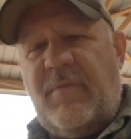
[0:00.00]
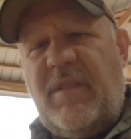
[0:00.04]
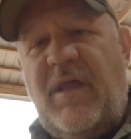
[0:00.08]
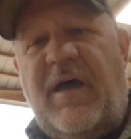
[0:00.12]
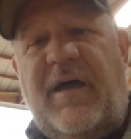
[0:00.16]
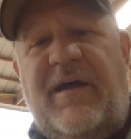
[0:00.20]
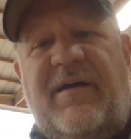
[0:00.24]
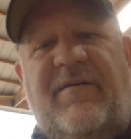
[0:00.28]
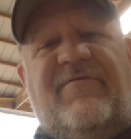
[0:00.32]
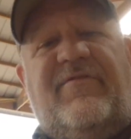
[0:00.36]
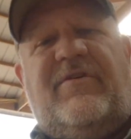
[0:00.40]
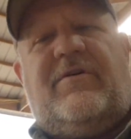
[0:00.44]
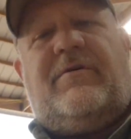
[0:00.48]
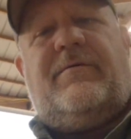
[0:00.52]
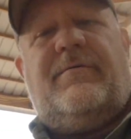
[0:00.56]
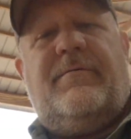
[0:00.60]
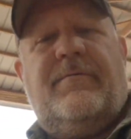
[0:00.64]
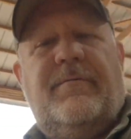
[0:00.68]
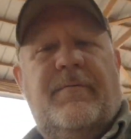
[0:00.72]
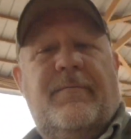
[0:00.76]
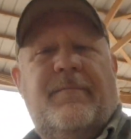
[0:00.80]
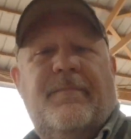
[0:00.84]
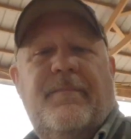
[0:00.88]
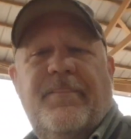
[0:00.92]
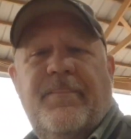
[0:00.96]
I have
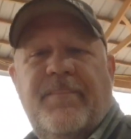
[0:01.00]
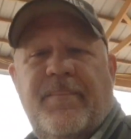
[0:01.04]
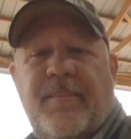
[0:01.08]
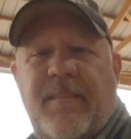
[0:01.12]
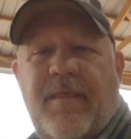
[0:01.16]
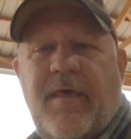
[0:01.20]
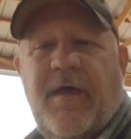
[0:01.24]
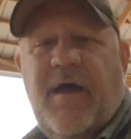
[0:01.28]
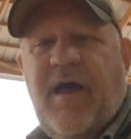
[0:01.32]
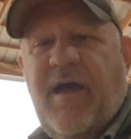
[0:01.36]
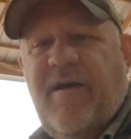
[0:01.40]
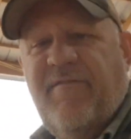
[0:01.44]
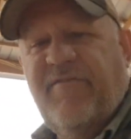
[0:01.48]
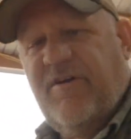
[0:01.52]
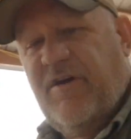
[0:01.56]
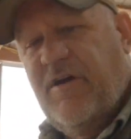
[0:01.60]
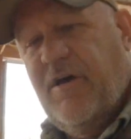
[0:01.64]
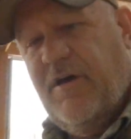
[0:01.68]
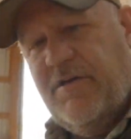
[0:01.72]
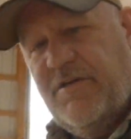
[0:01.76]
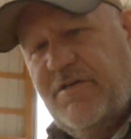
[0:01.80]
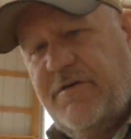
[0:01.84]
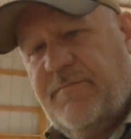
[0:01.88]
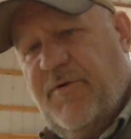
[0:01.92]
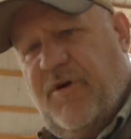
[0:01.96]
a
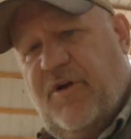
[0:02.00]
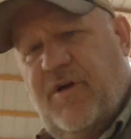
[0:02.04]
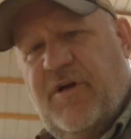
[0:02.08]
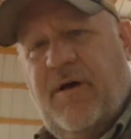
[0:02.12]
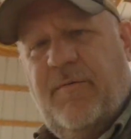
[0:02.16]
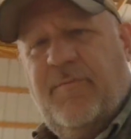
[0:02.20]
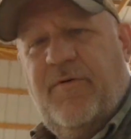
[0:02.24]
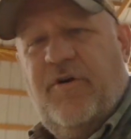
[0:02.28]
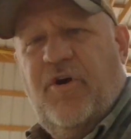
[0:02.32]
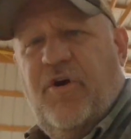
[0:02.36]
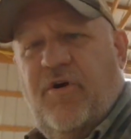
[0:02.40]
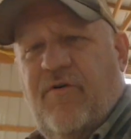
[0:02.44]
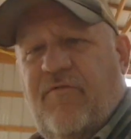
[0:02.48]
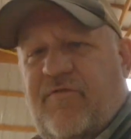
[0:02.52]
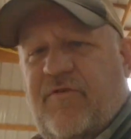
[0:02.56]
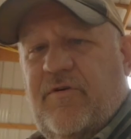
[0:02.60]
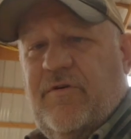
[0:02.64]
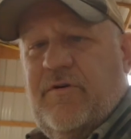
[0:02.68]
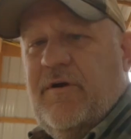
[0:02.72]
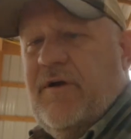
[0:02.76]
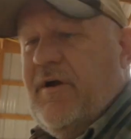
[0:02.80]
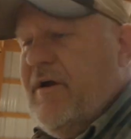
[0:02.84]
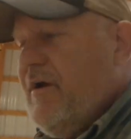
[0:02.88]
customer coming over